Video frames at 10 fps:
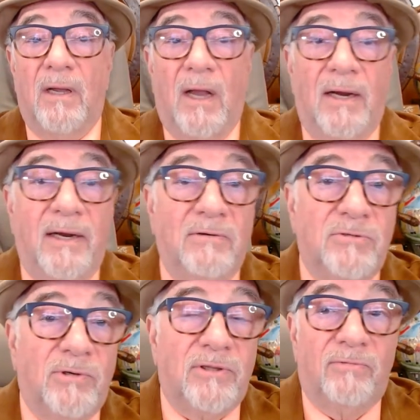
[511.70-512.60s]
And
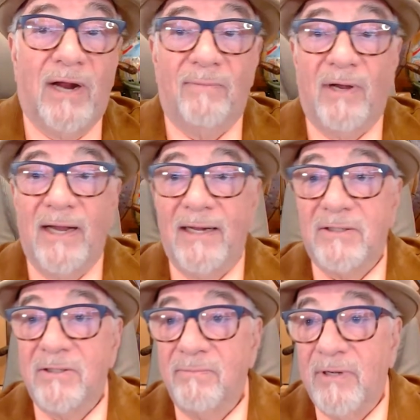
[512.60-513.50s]
here's what the rabbi
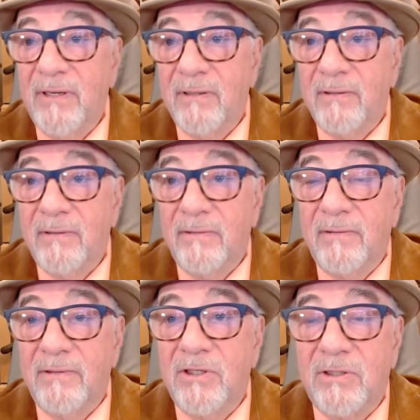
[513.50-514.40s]
answered me.
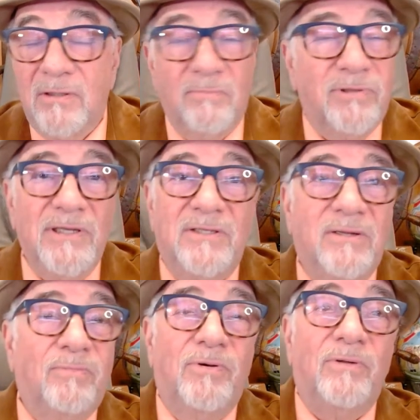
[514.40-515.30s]
He says, please
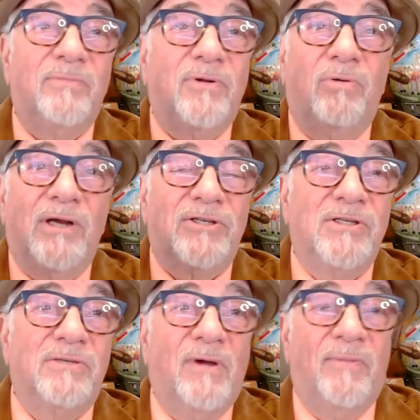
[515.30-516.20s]
don't put
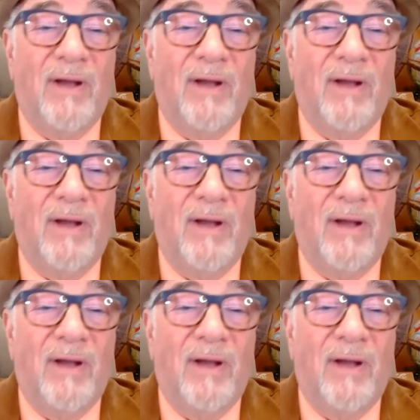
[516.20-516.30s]
questions about